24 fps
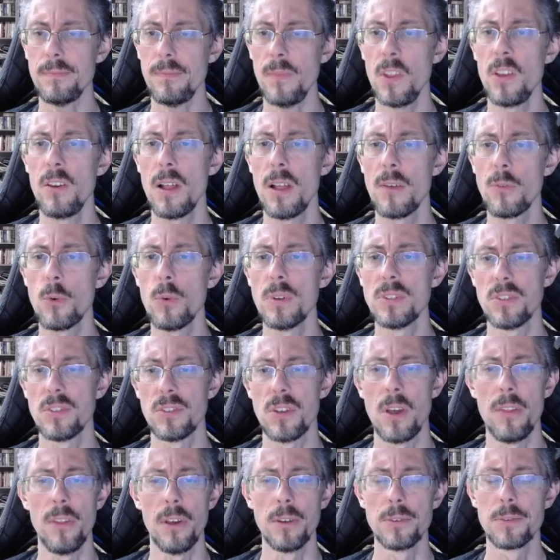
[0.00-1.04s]
You'll have quizzes
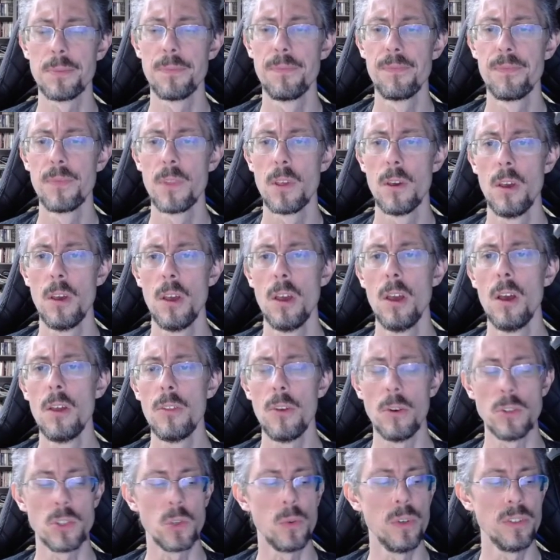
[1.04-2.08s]
on those.
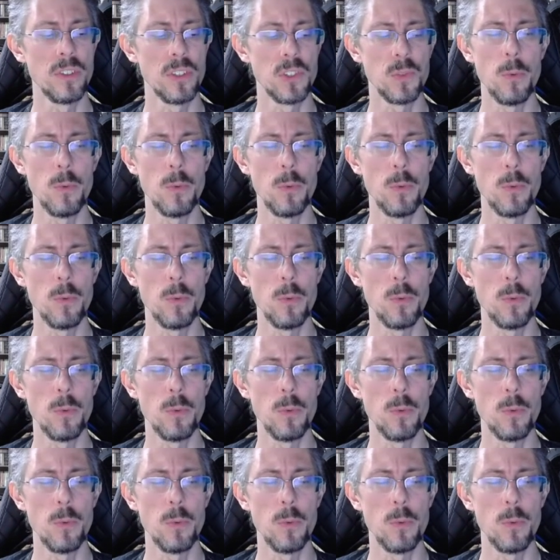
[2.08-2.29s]
Those quizzes